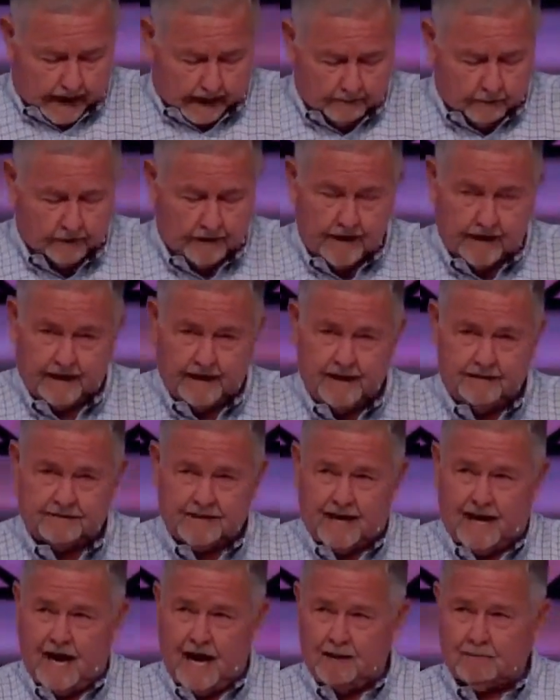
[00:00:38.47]
I'm going to kind of hit
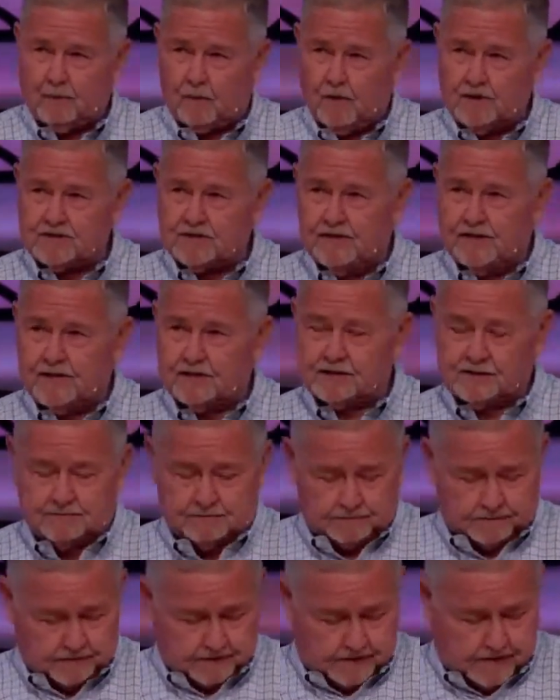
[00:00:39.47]
the high points of this
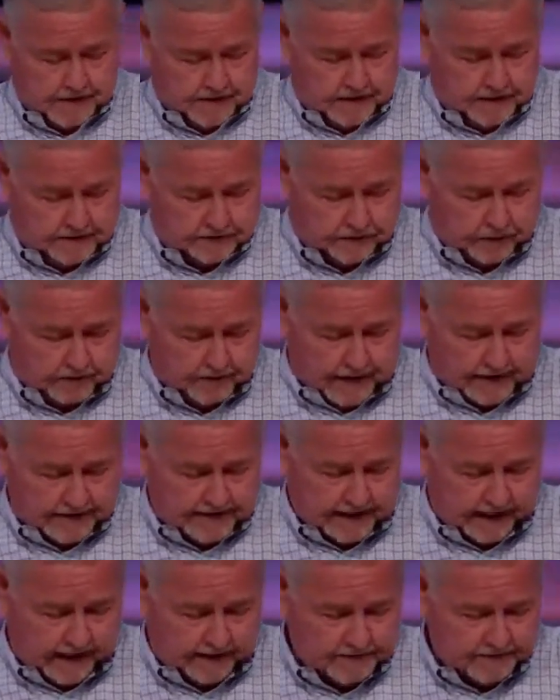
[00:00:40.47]
for my
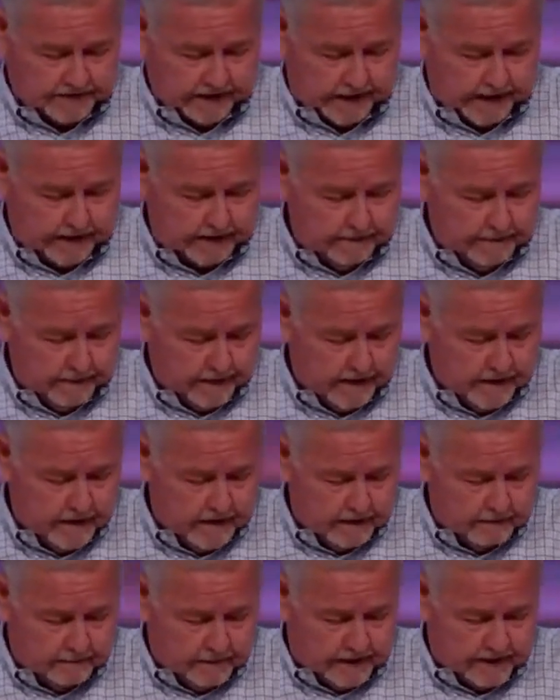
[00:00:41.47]
time's sake.
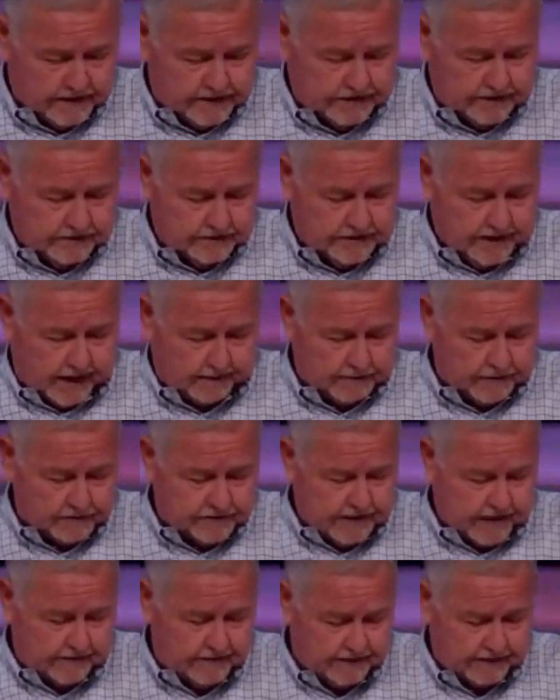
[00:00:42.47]
But in chapter
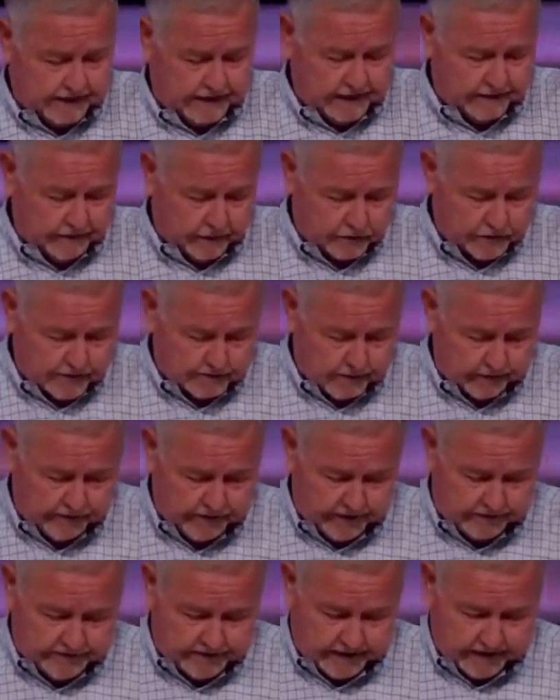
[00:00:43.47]
17 and verse number
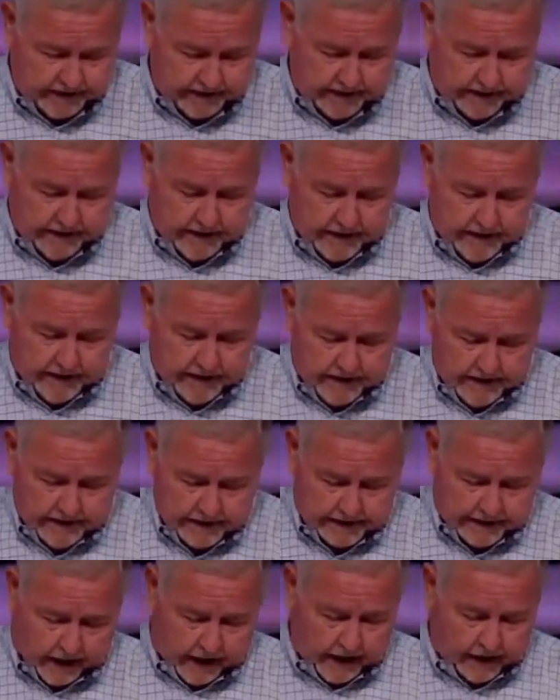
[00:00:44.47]
15,
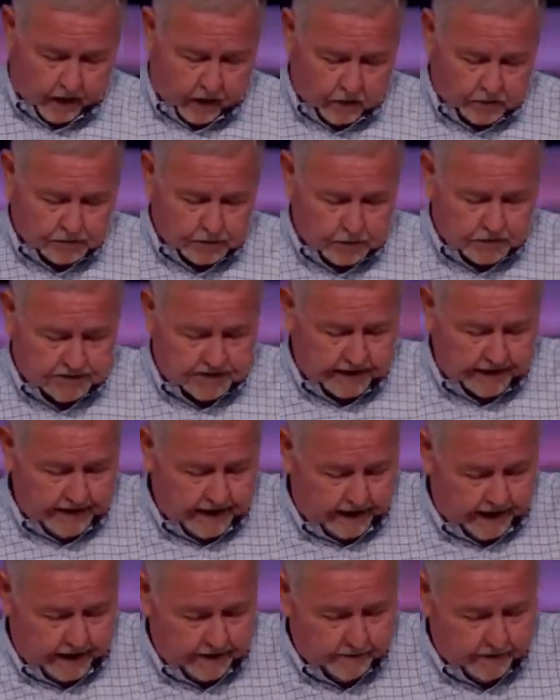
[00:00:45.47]
God also said
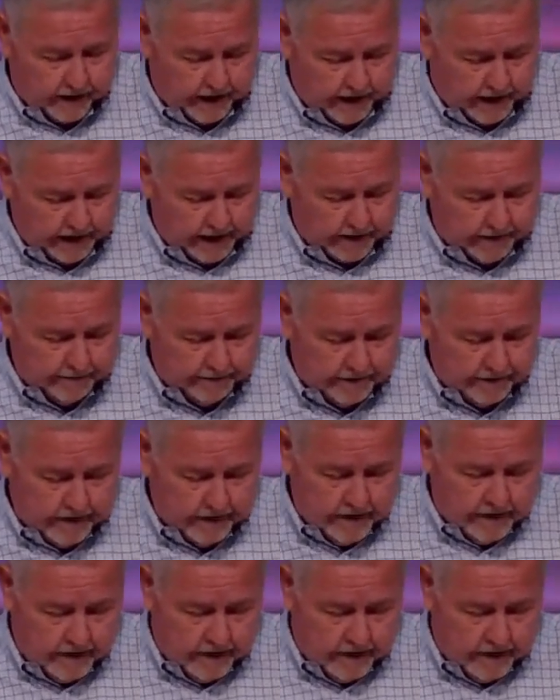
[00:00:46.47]
to Abraham,